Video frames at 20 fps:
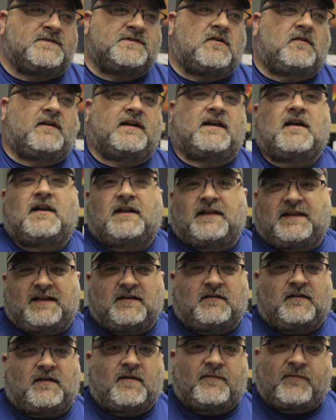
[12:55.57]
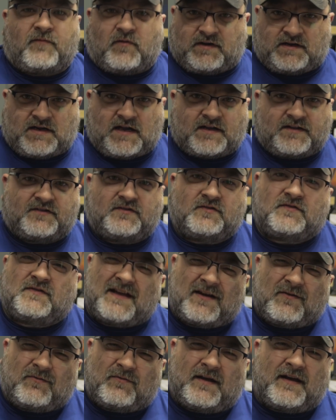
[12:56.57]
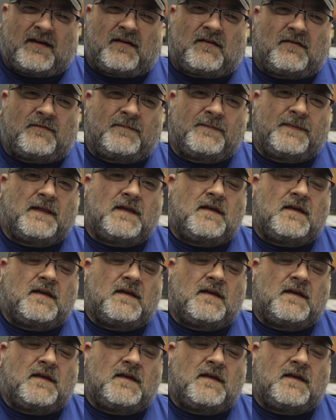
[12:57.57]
is already kind of gearing up for it not to do that well.